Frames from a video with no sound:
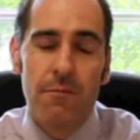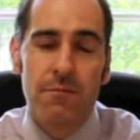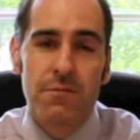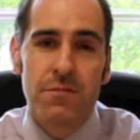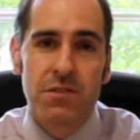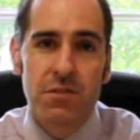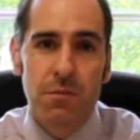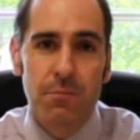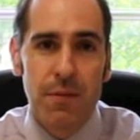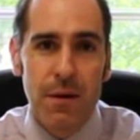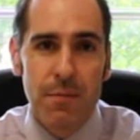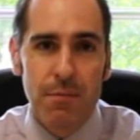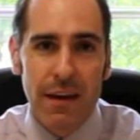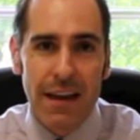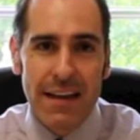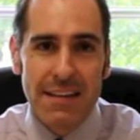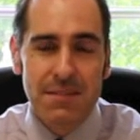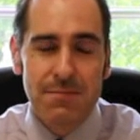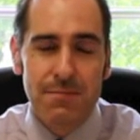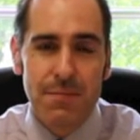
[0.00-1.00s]
some people
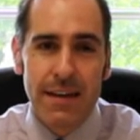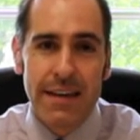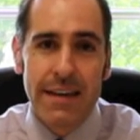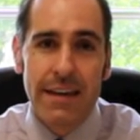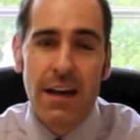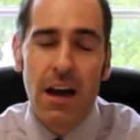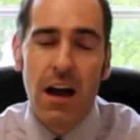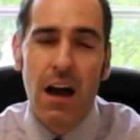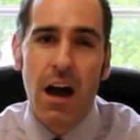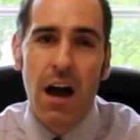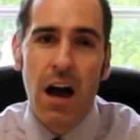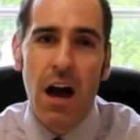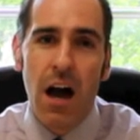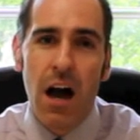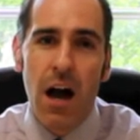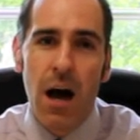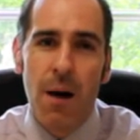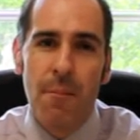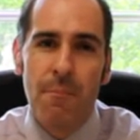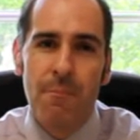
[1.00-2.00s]
ask me,
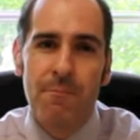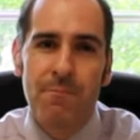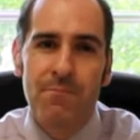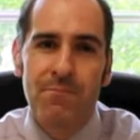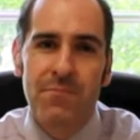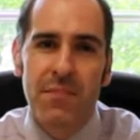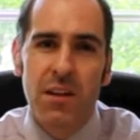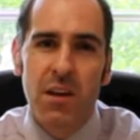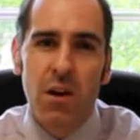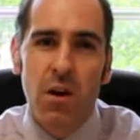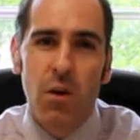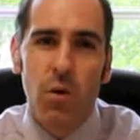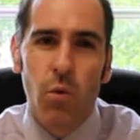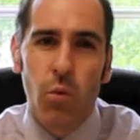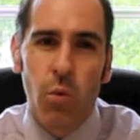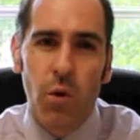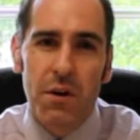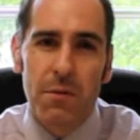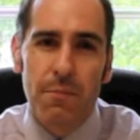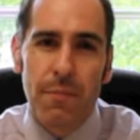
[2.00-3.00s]

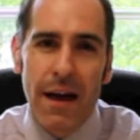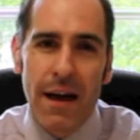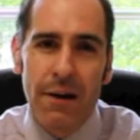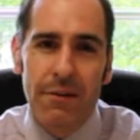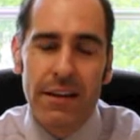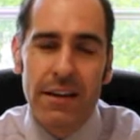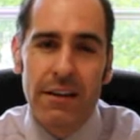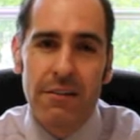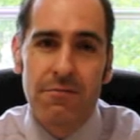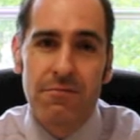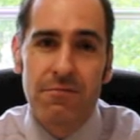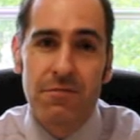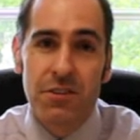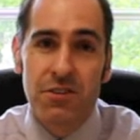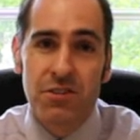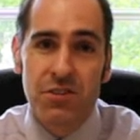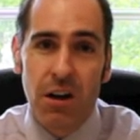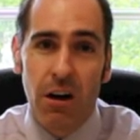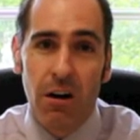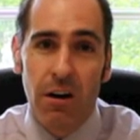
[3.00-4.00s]
what about if the
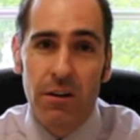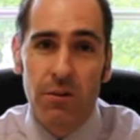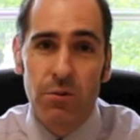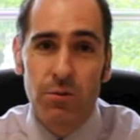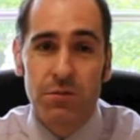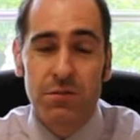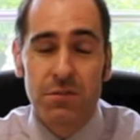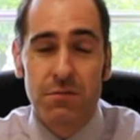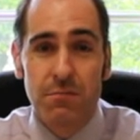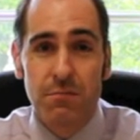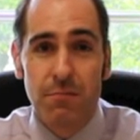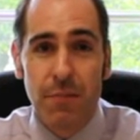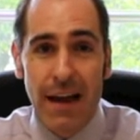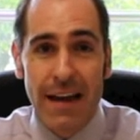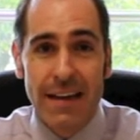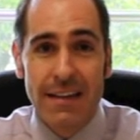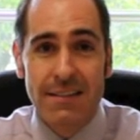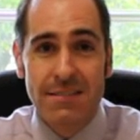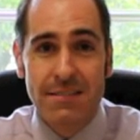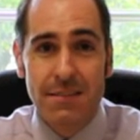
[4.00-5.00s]
child
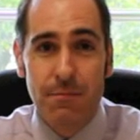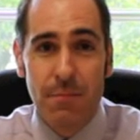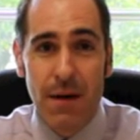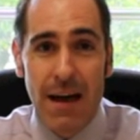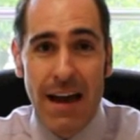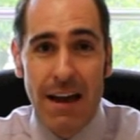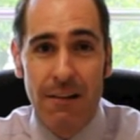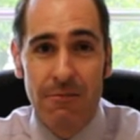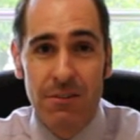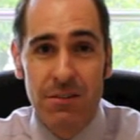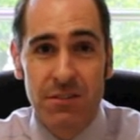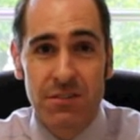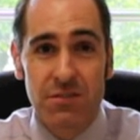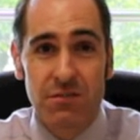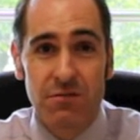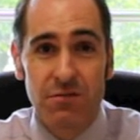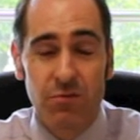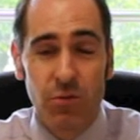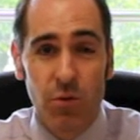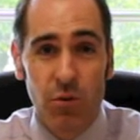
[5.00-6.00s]
pays the parent
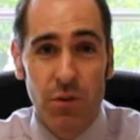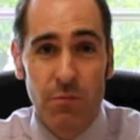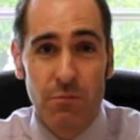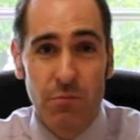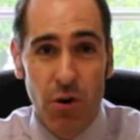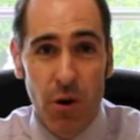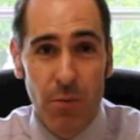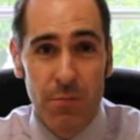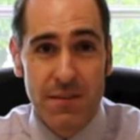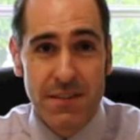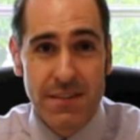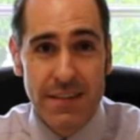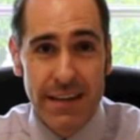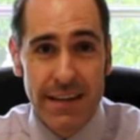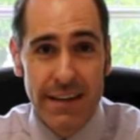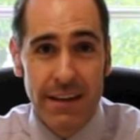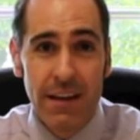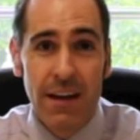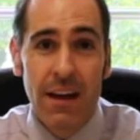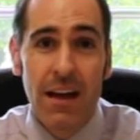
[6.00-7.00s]
for the
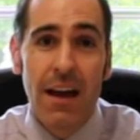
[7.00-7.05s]
property?